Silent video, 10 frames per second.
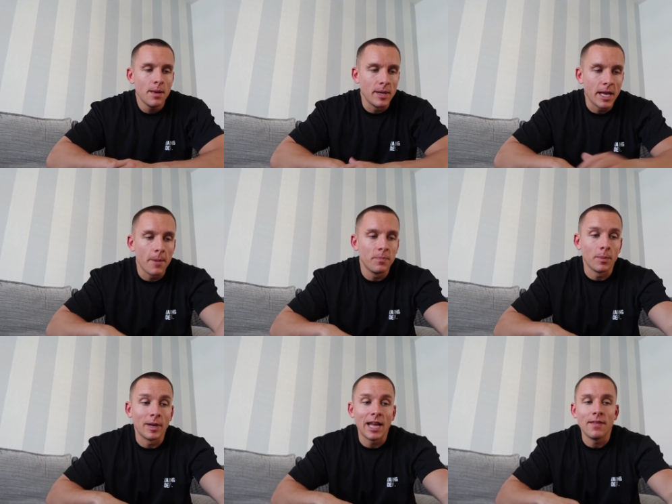But yeah,
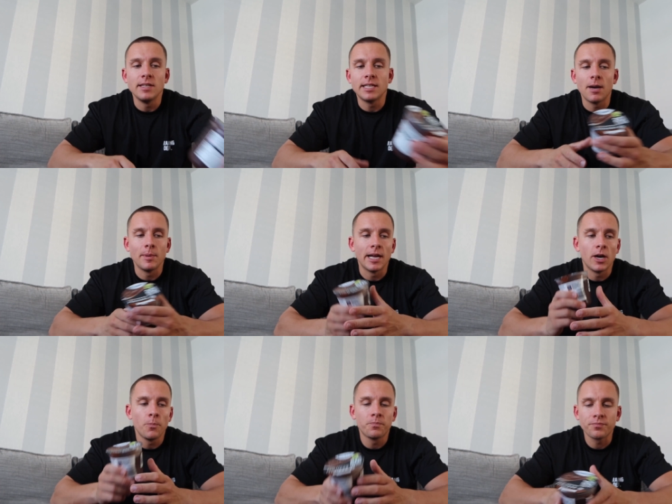I'm gonna get these down me
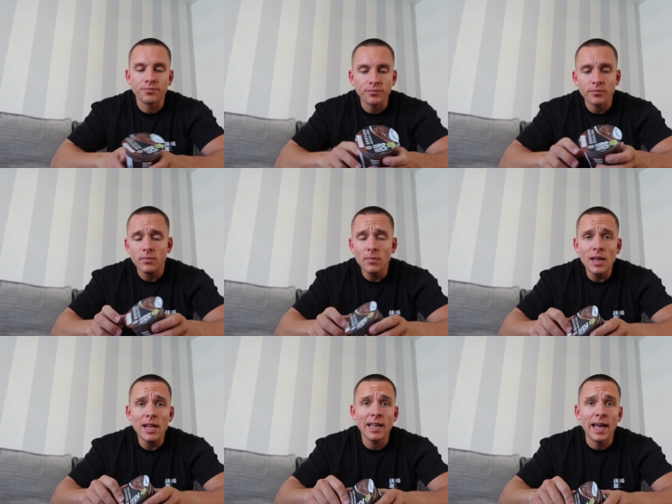now,
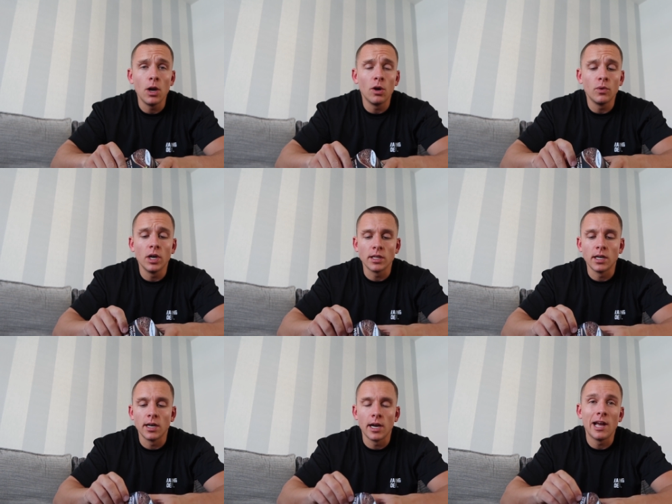get a lot of work
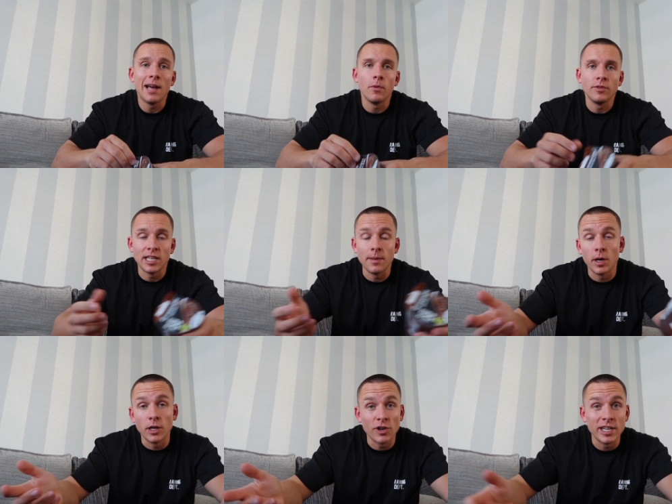done, and I am obviously keeping
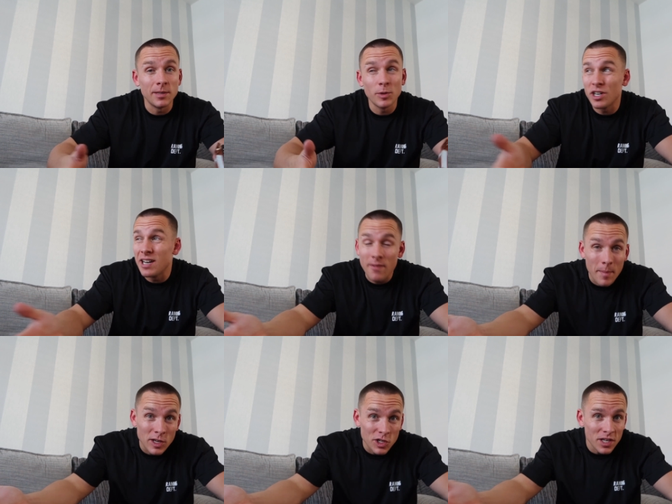hydrated, which I never
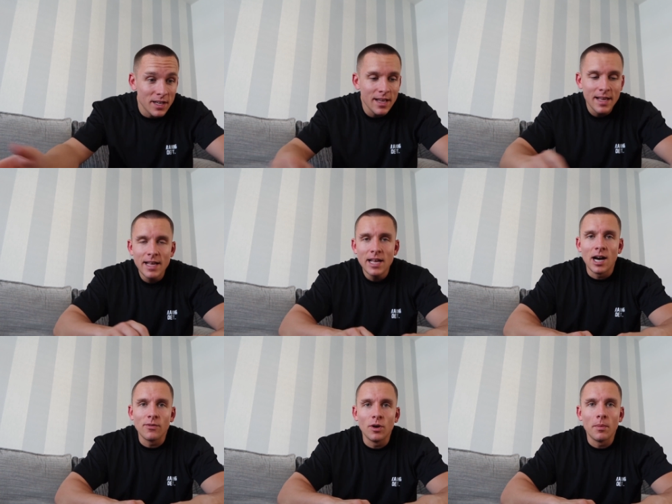mention.
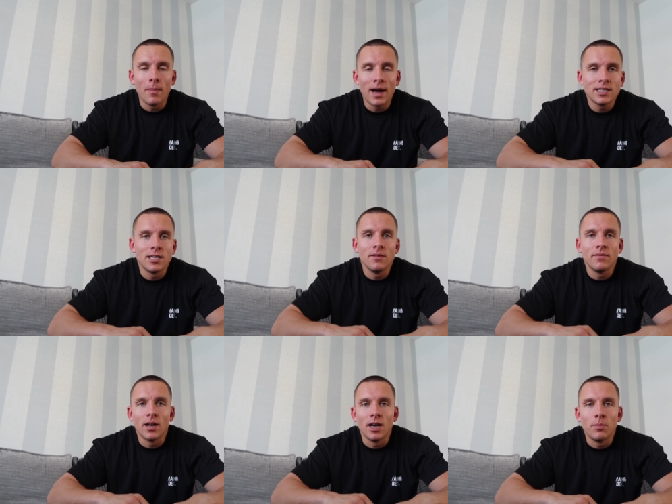I've got my
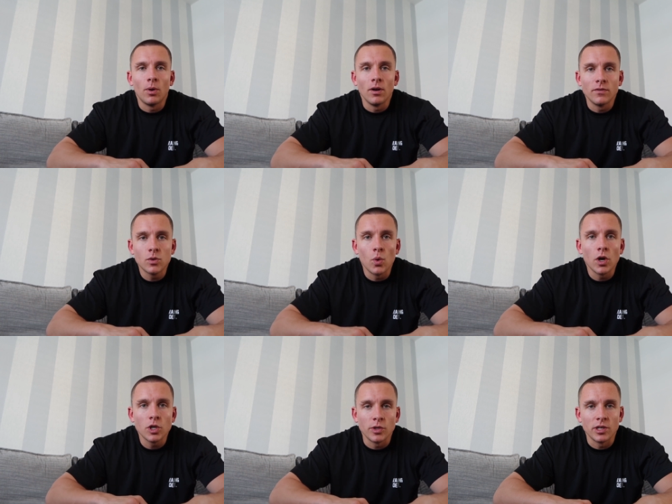massive uh, bottle of
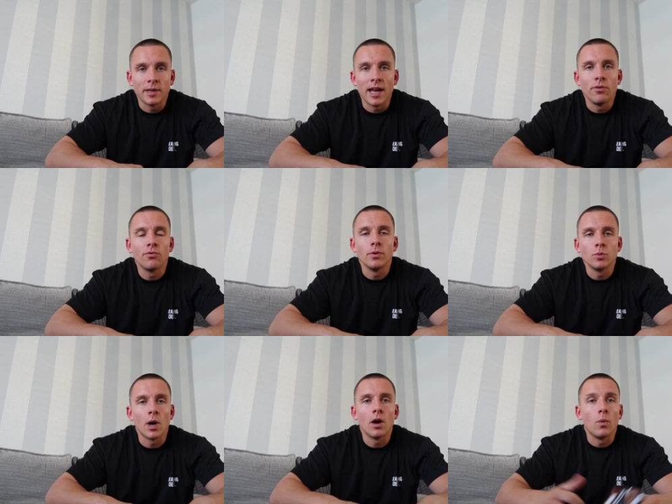squash, which I'm getting through as
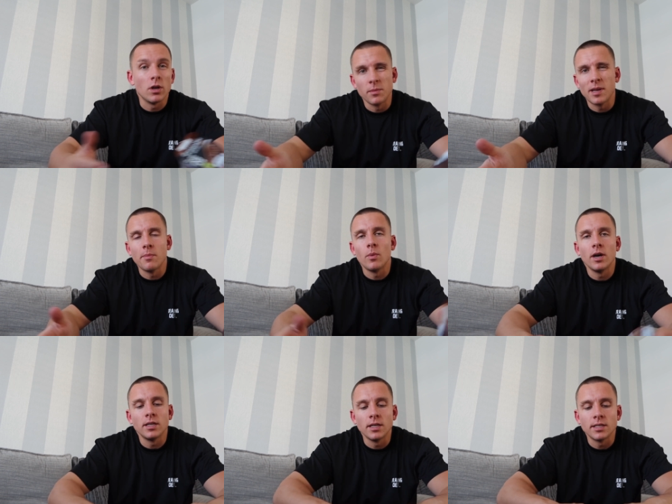well whilst I'm getting my
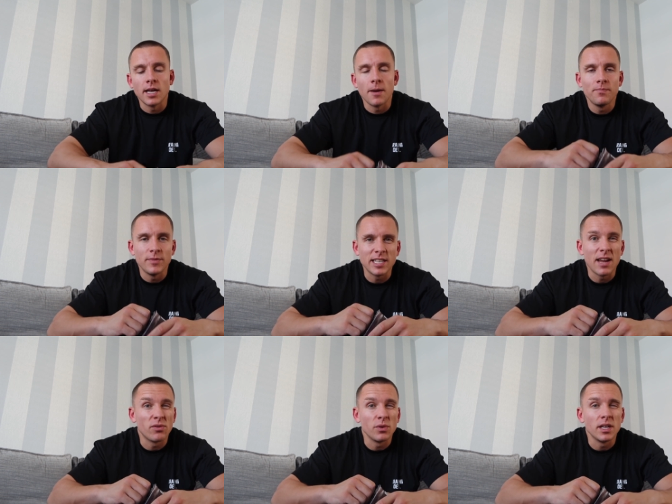work done. So yeah, let's
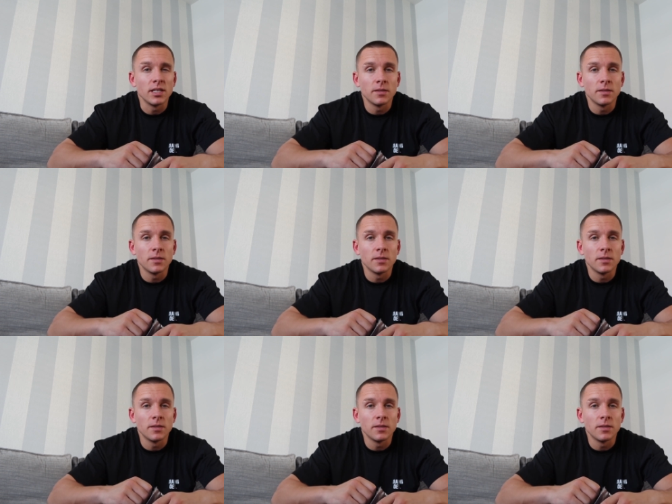get through these.